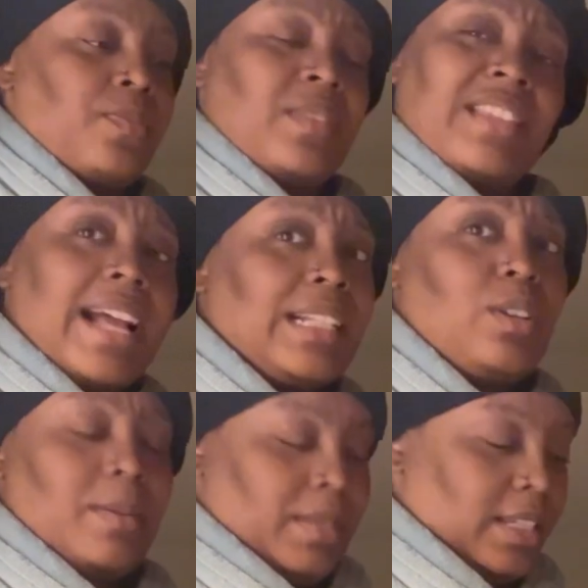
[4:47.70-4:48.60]
Now,
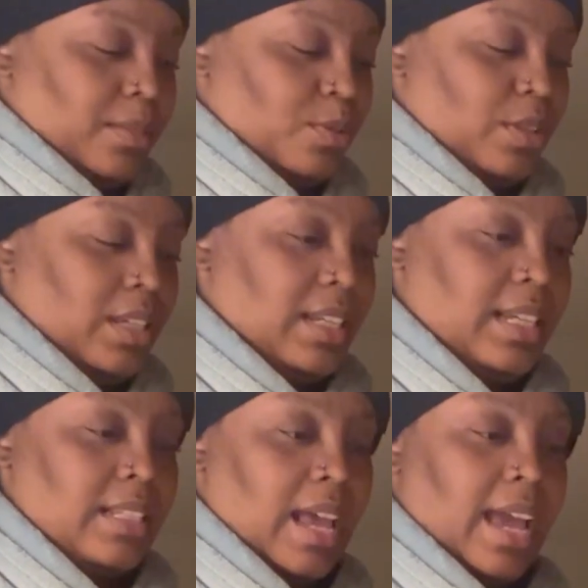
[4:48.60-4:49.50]
normally a smoothie
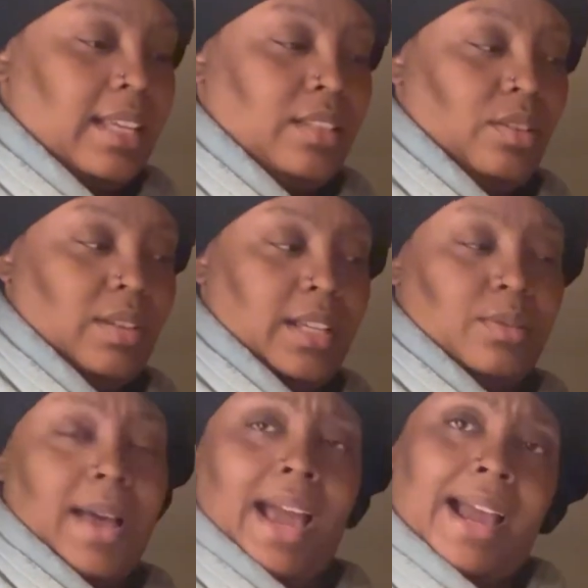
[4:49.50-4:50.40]
needs ice, so that's
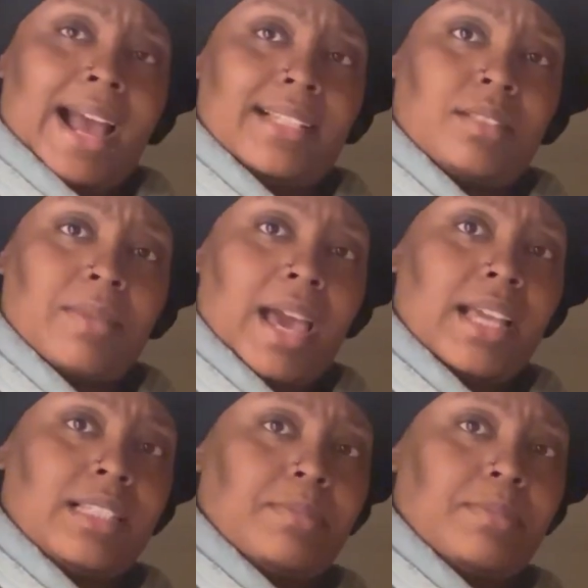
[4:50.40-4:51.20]
why I got some ice,